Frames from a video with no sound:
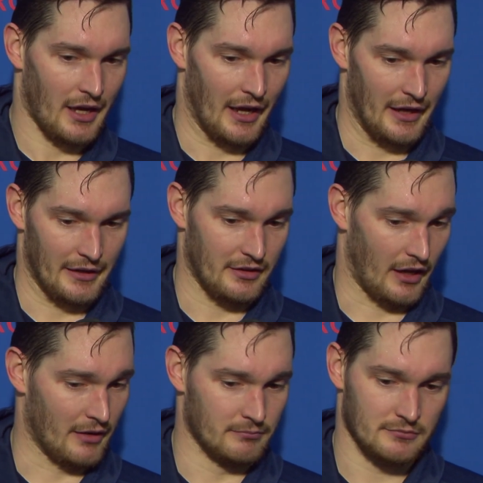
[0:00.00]

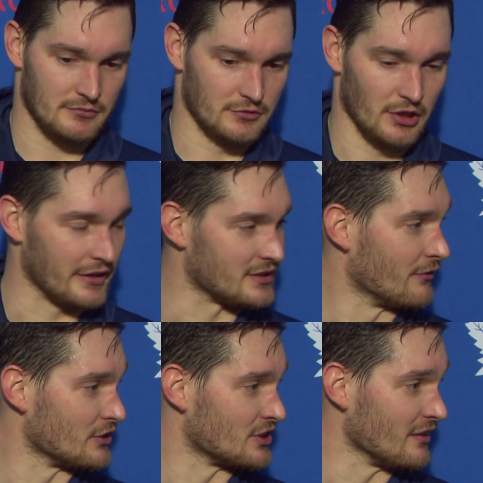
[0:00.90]
I'm really
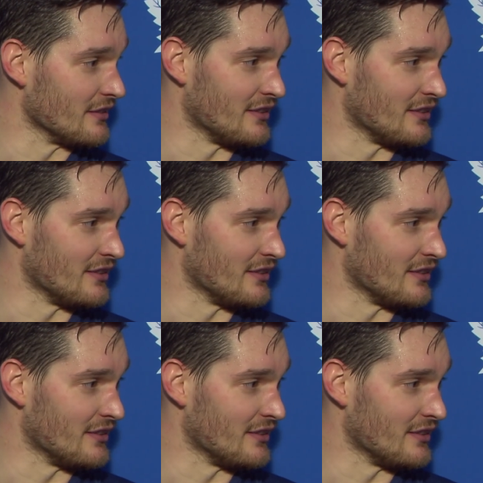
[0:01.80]
excited for Sean.